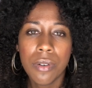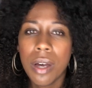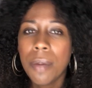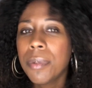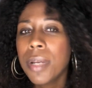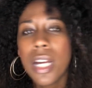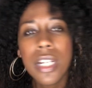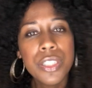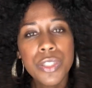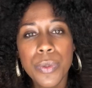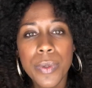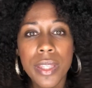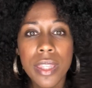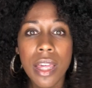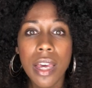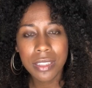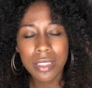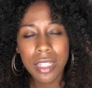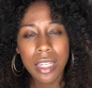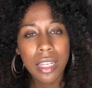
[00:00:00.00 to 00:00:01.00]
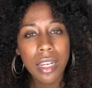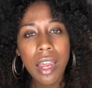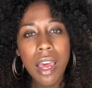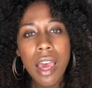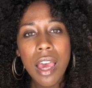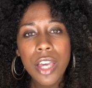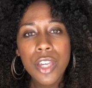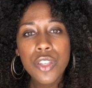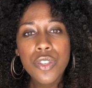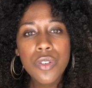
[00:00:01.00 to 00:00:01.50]
I'm not doing that. And
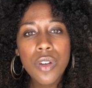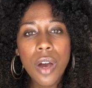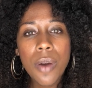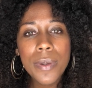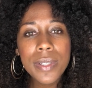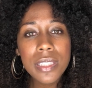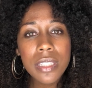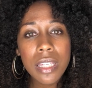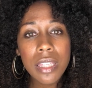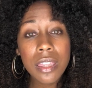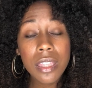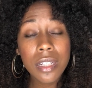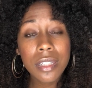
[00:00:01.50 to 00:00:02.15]
you'd always get